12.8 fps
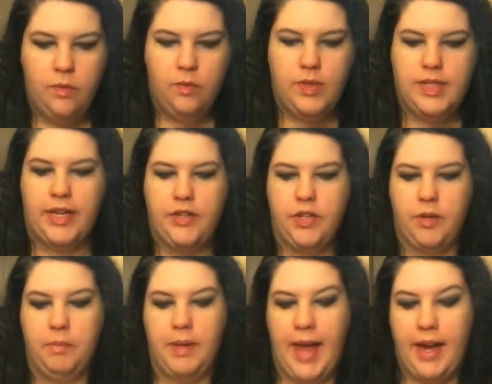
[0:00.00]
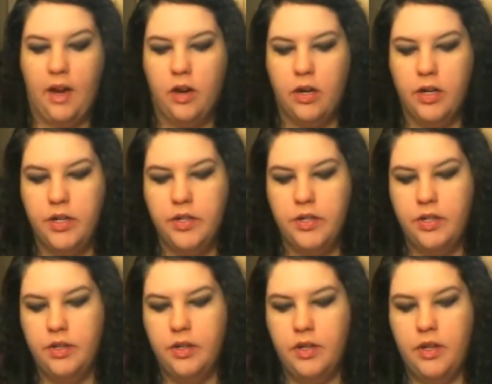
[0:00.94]
was I took Black Heart,
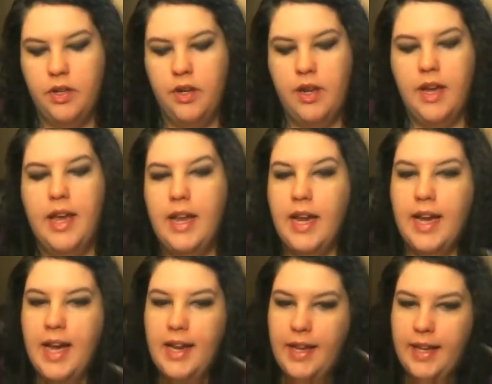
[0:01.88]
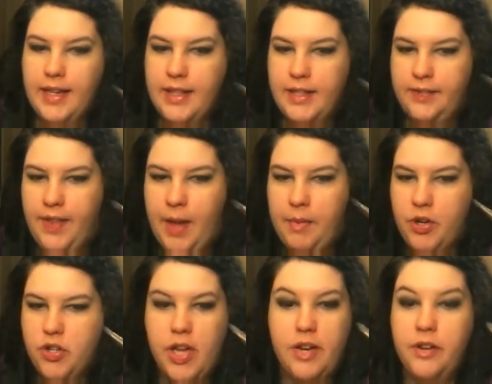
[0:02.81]
and I kind of like this flat
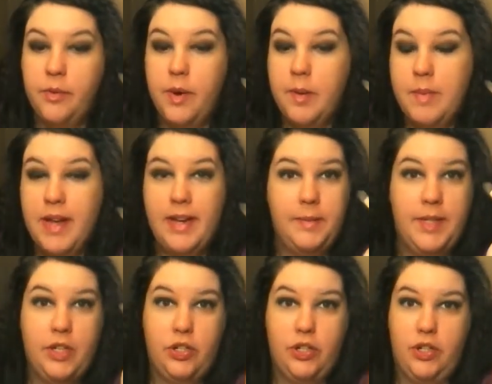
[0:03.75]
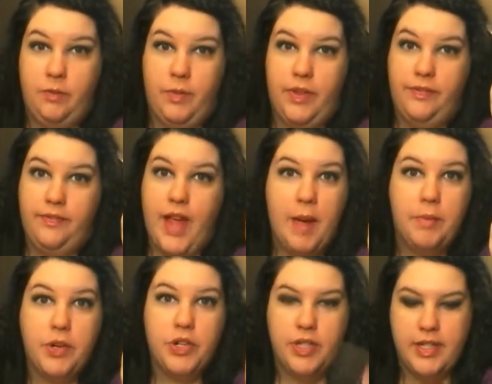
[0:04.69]
brush. I don't know what my obsession with flat
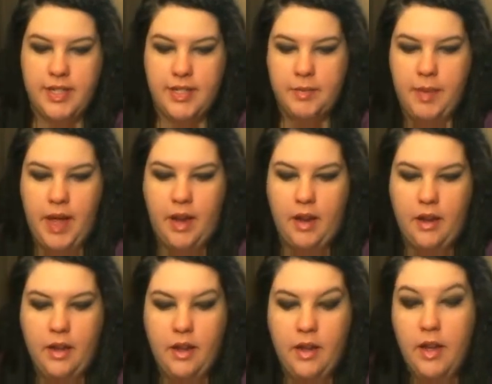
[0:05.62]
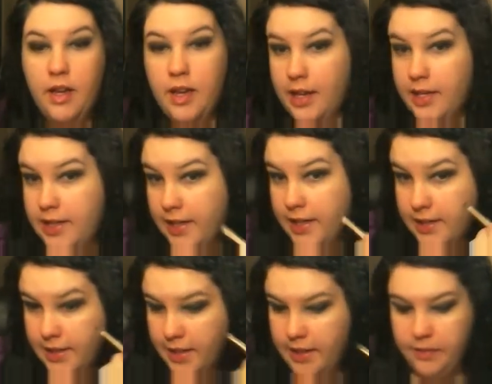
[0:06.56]
brushes is, but I take
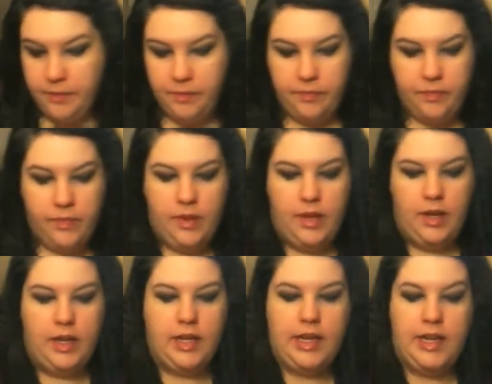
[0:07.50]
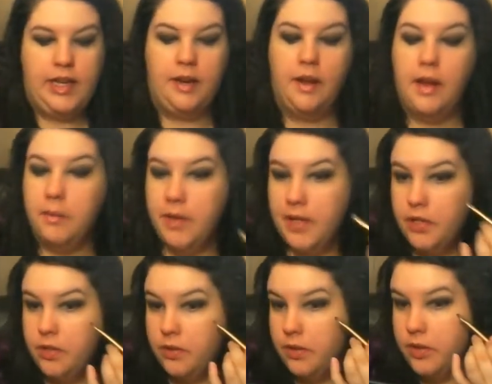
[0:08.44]
this in, and again, I'm getting
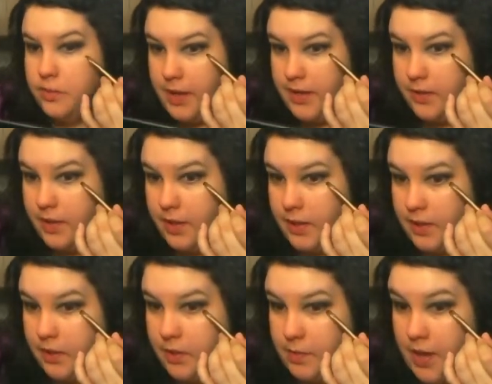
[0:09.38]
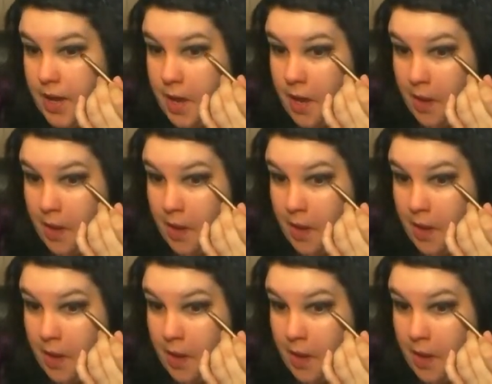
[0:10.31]
too close to my eye, so I need to use my